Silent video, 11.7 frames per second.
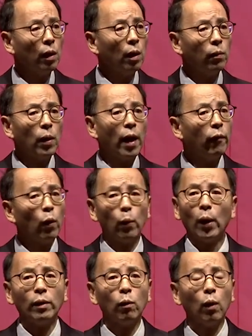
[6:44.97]
But
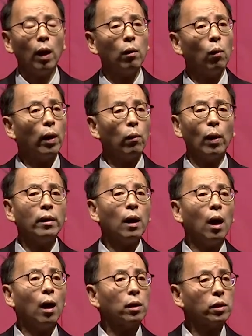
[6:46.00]
when
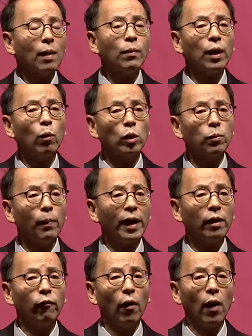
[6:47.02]
something was
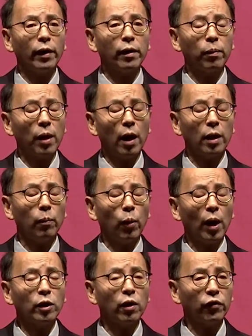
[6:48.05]
made at the
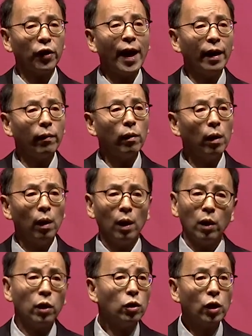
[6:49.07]
price of 10,
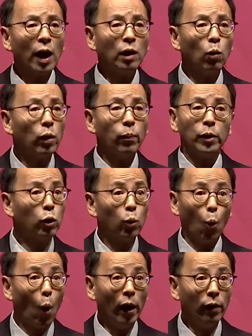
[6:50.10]
in China would be
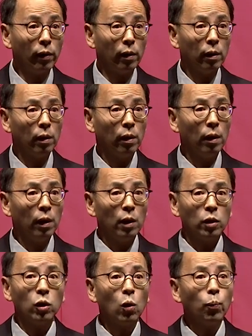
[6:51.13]
1.
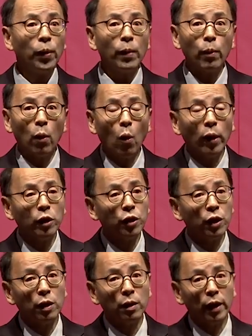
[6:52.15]
So people only
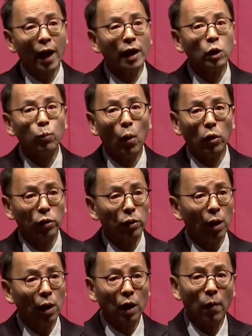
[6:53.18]
see the export
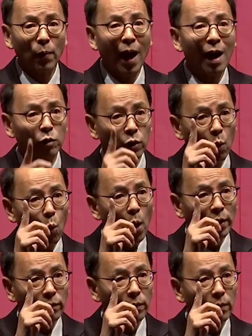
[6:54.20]
coming out at
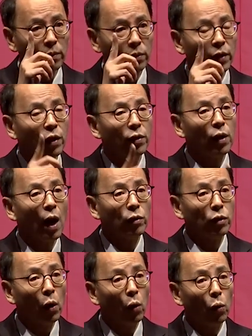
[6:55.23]
1. They did not
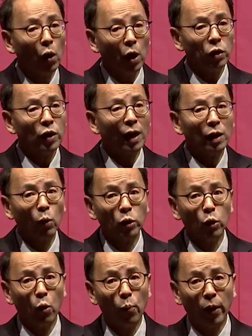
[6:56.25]
know China
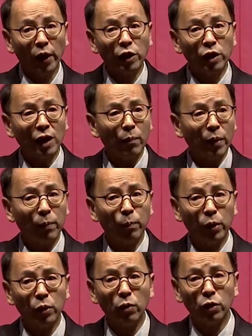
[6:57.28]
was replacing something
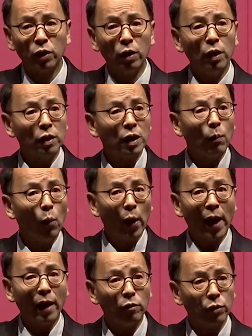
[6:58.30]
produced somewhere
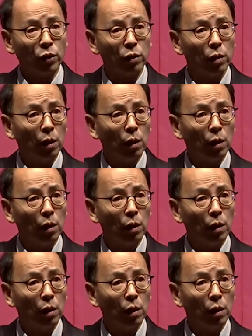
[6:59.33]
else